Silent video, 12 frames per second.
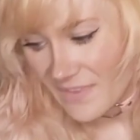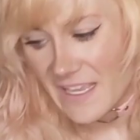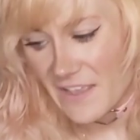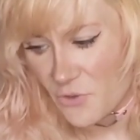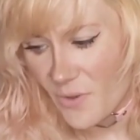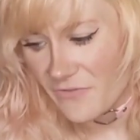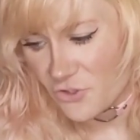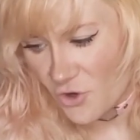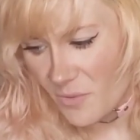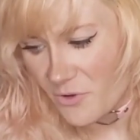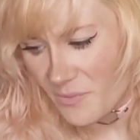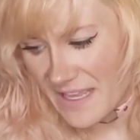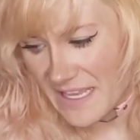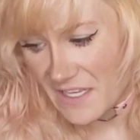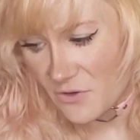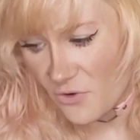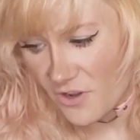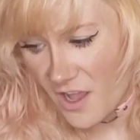If you have trouble making
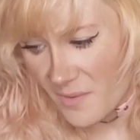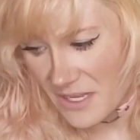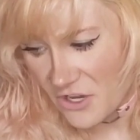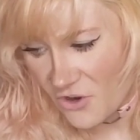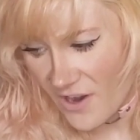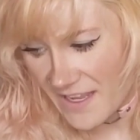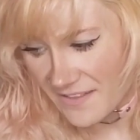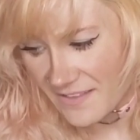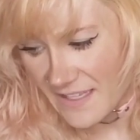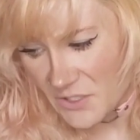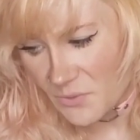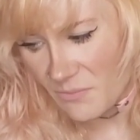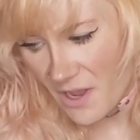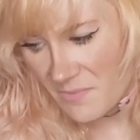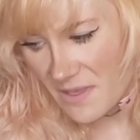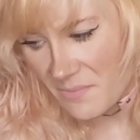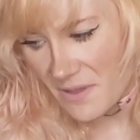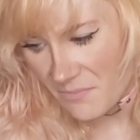an origami crane, this one might
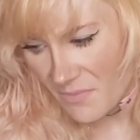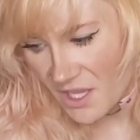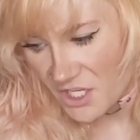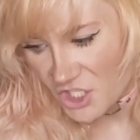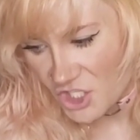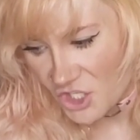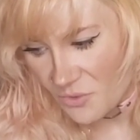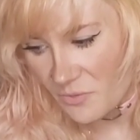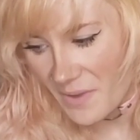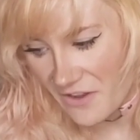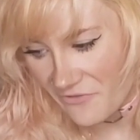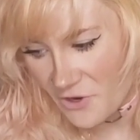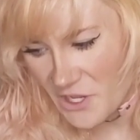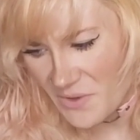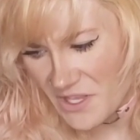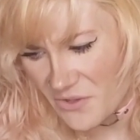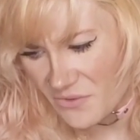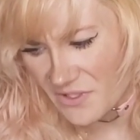be a bit much. We'll make
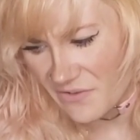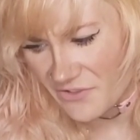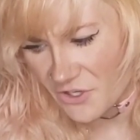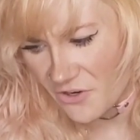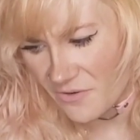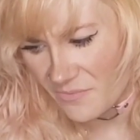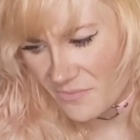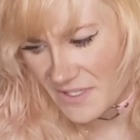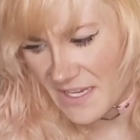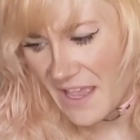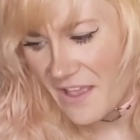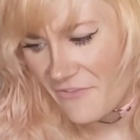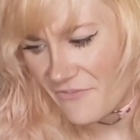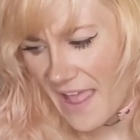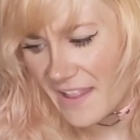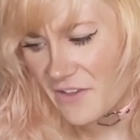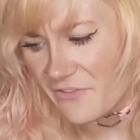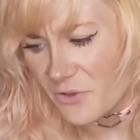frequent use of terms
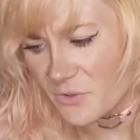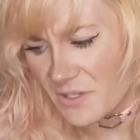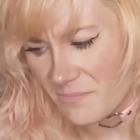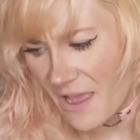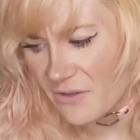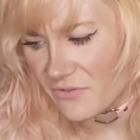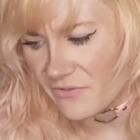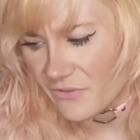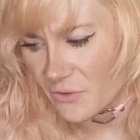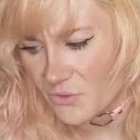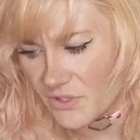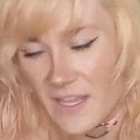valley fold and mountain fold.